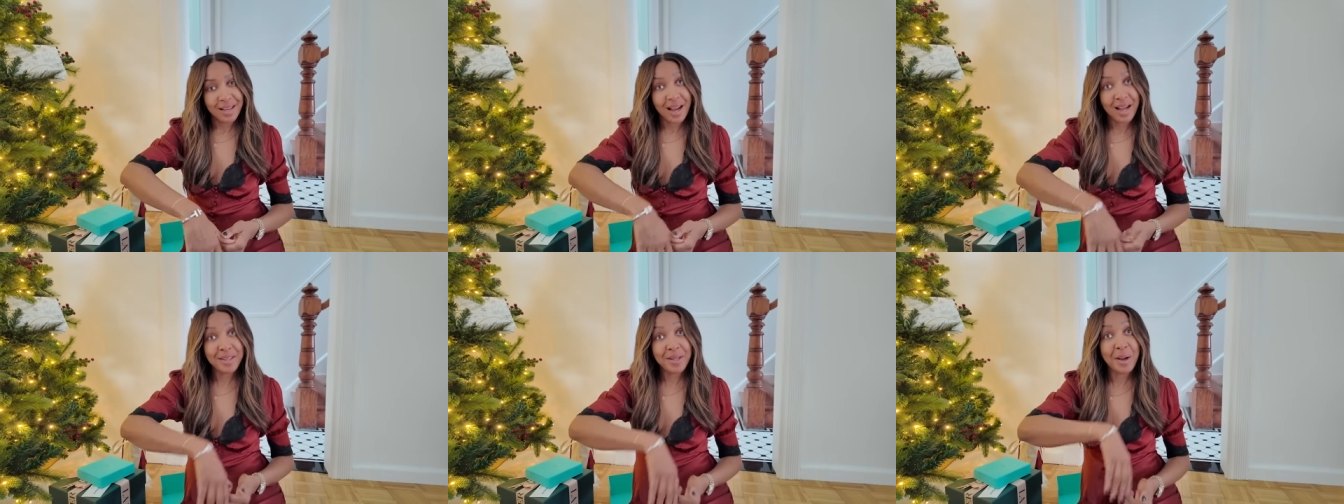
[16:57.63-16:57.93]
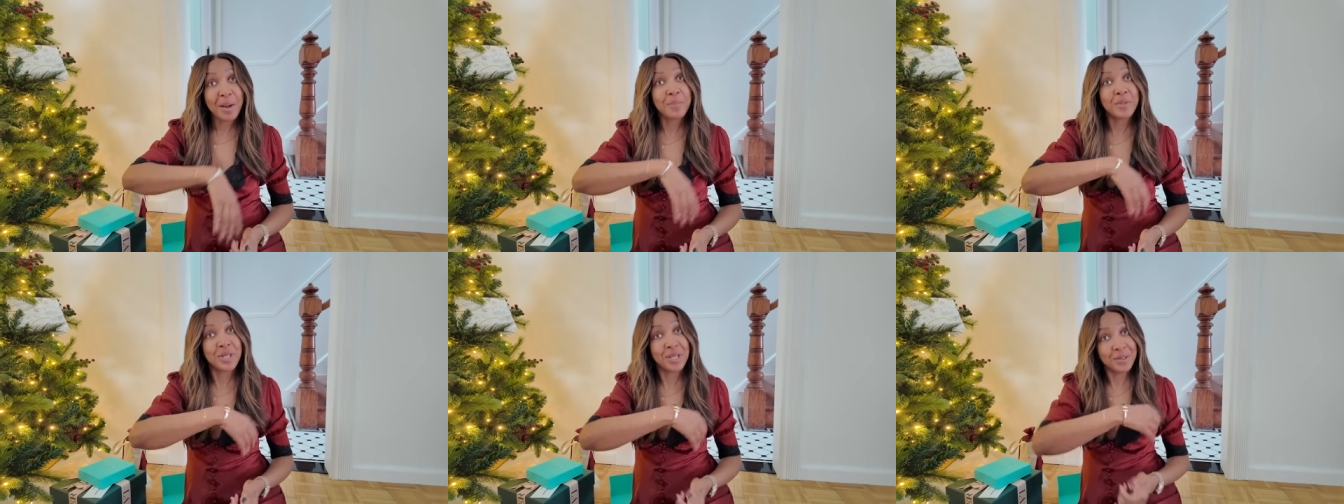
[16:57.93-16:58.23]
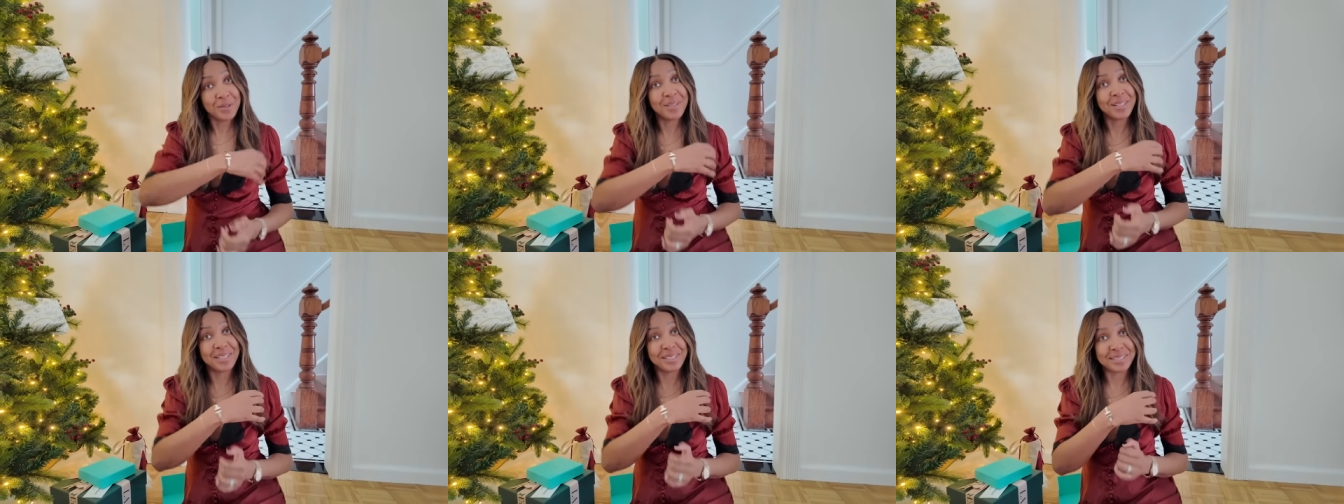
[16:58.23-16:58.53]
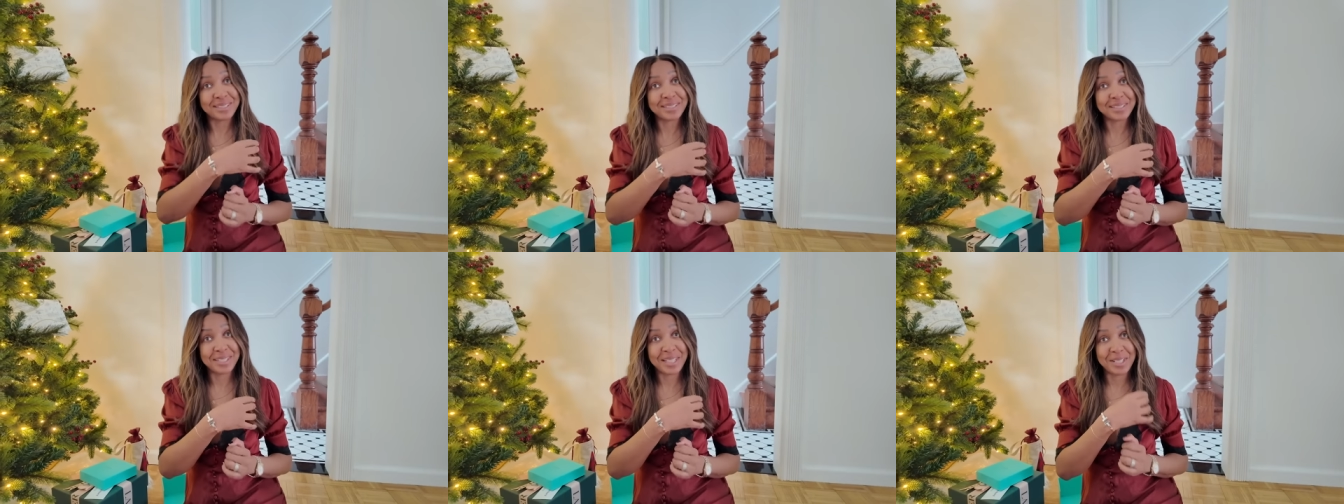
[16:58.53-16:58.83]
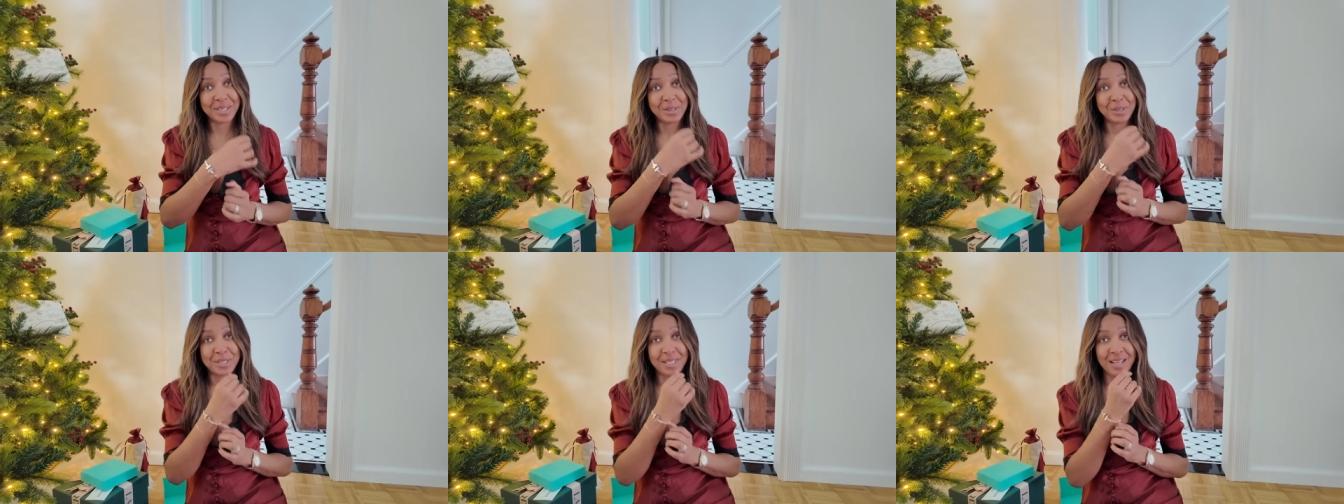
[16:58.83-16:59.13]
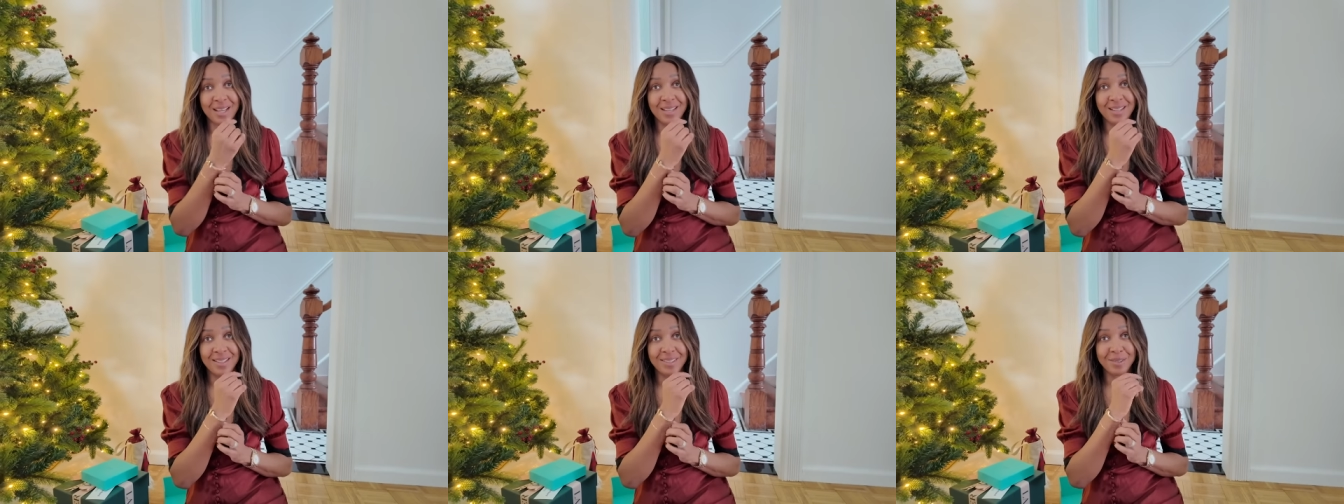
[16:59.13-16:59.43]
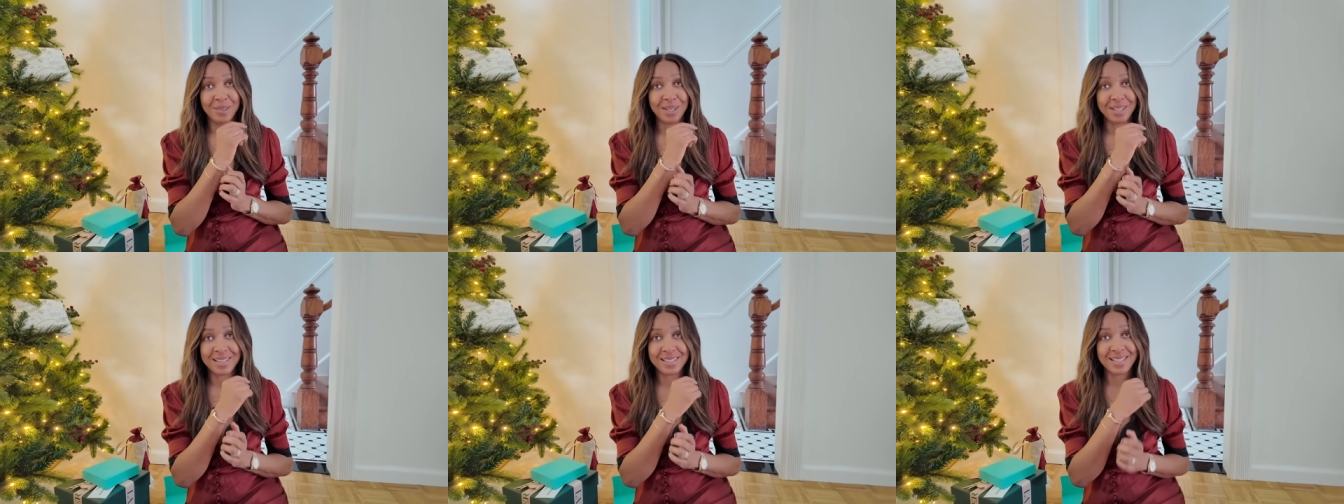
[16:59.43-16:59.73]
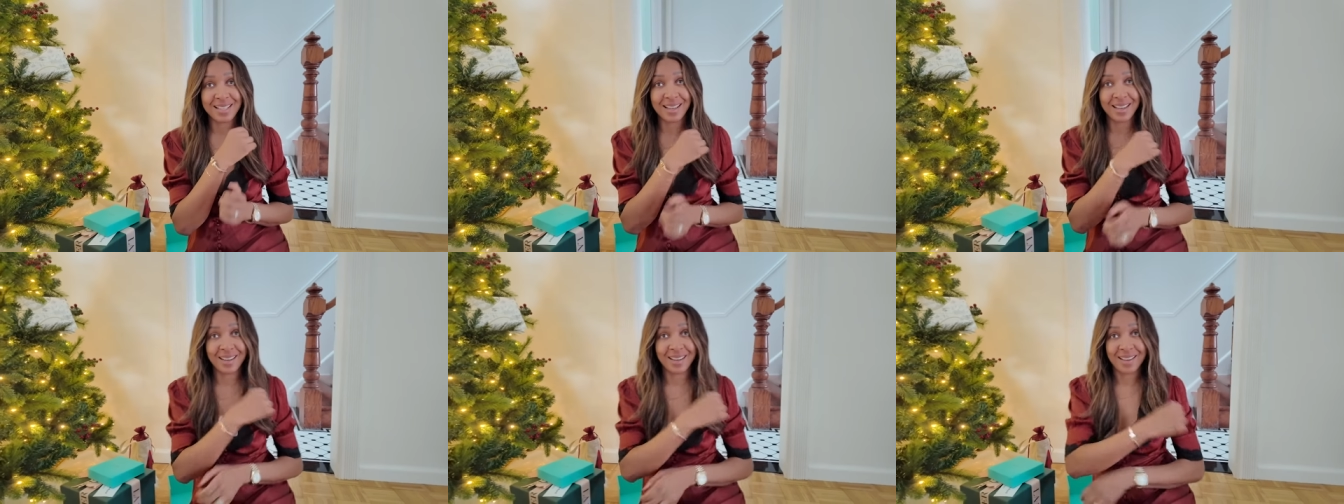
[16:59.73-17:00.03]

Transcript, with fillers: No, I'm curious. Can you say? You can't say.